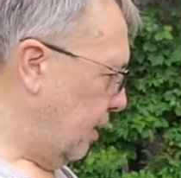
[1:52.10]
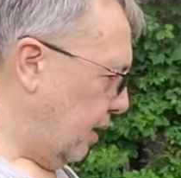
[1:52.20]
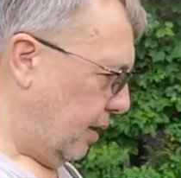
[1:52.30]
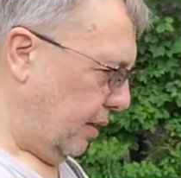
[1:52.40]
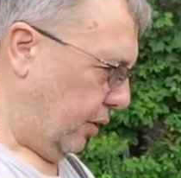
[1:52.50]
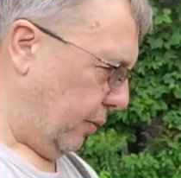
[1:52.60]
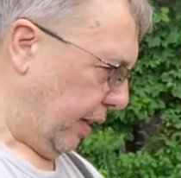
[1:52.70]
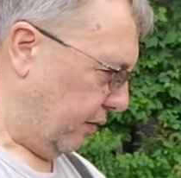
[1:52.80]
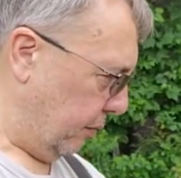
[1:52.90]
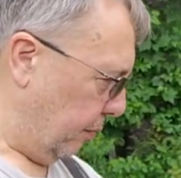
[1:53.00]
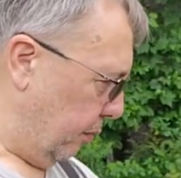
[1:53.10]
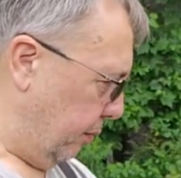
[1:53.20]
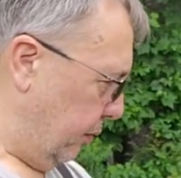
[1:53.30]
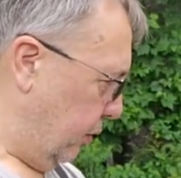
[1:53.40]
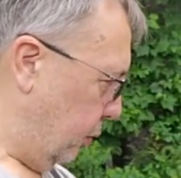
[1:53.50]
I do have some
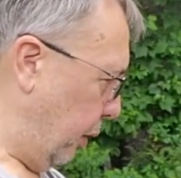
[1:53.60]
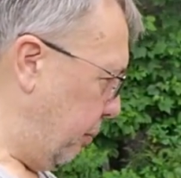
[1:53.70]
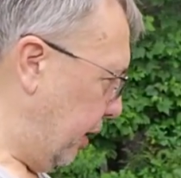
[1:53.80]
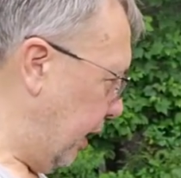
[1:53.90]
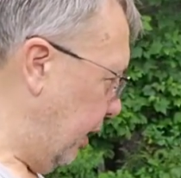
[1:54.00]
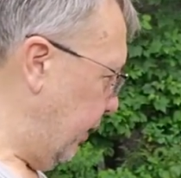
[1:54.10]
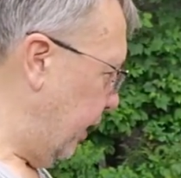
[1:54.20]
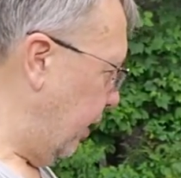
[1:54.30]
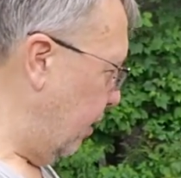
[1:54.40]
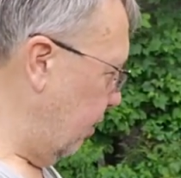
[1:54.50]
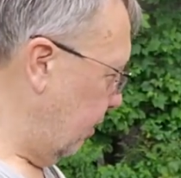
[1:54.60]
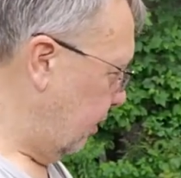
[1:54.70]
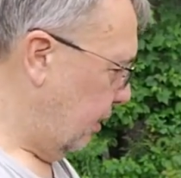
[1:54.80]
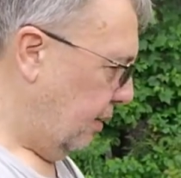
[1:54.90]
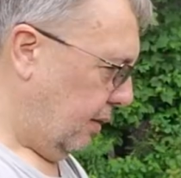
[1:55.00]
sweet potatoes here,
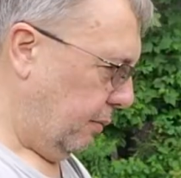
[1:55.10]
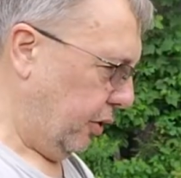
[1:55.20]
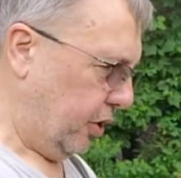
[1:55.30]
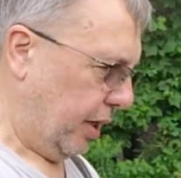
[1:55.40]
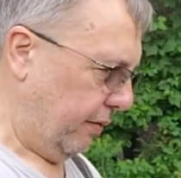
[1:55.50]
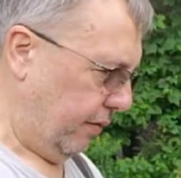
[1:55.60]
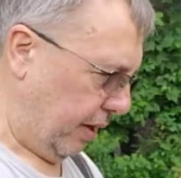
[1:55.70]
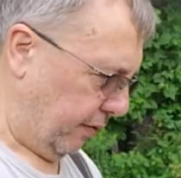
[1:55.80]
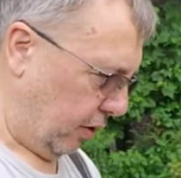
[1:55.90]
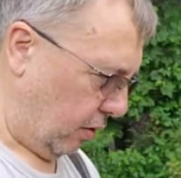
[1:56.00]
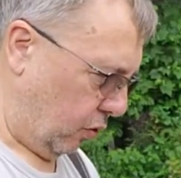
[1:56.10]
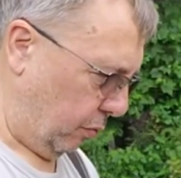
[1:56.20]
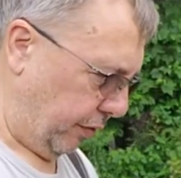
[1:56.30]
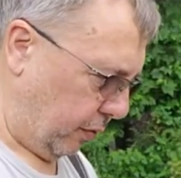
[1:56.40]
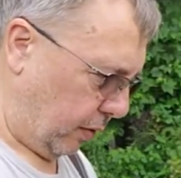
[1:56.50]
which I've never grown
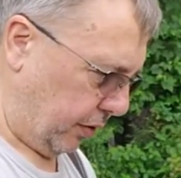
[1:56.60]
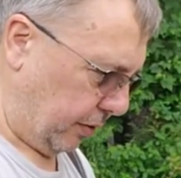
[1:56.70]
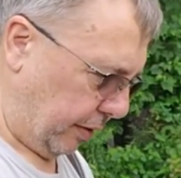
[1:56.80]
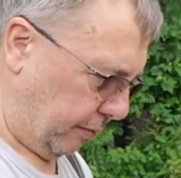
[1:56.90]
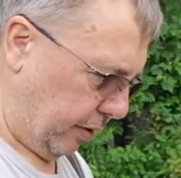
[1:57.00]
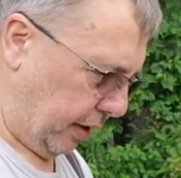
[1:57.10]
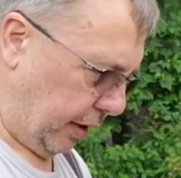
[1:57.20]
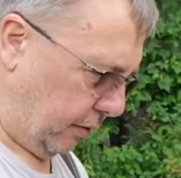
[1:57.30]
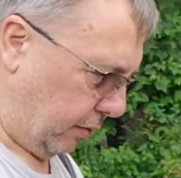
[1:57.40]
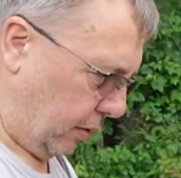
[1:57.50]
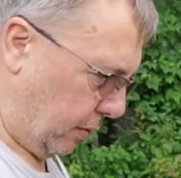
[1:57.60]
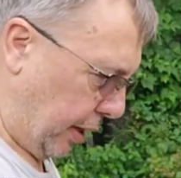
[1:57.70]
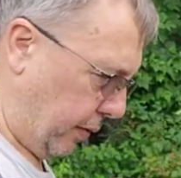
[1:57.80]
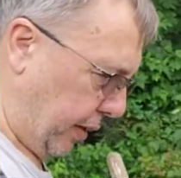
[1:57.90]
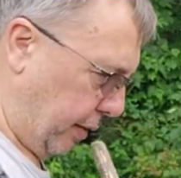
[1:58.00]
before, so I really don't know
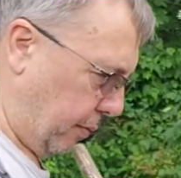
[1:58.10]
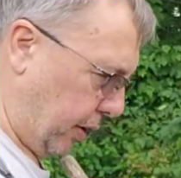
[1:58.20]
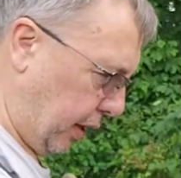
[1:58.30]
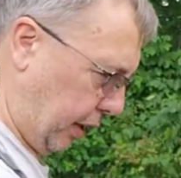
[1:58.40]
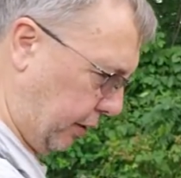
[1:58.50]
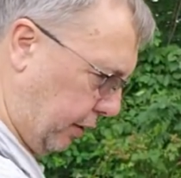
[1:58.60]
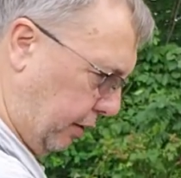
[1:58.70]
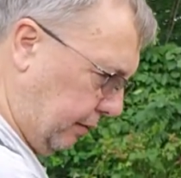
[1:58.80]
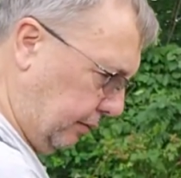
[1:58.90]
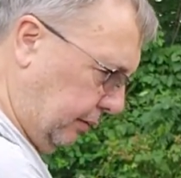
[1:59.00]
how they work either.